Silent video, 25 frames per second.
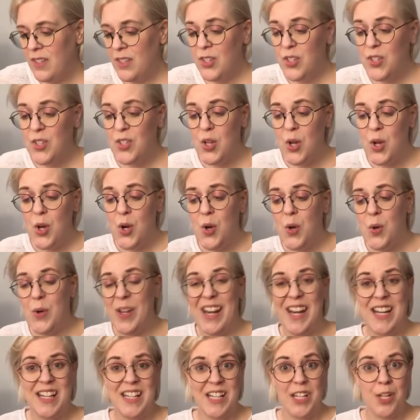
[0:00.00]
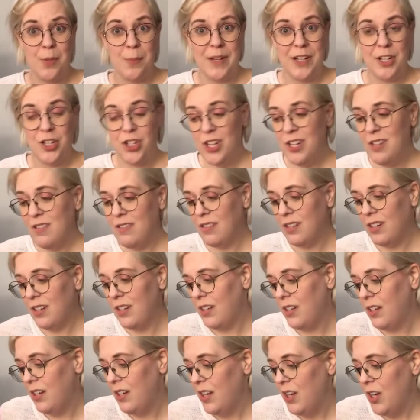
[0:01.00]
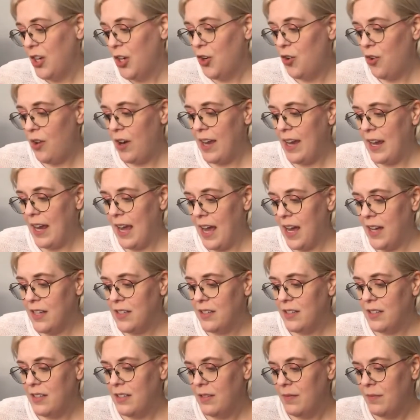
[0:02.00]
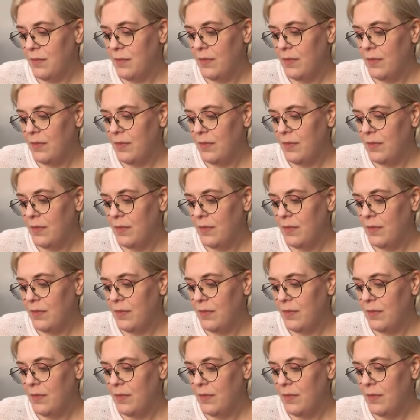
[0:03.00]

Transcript: So, can I take your picture? Greg asked.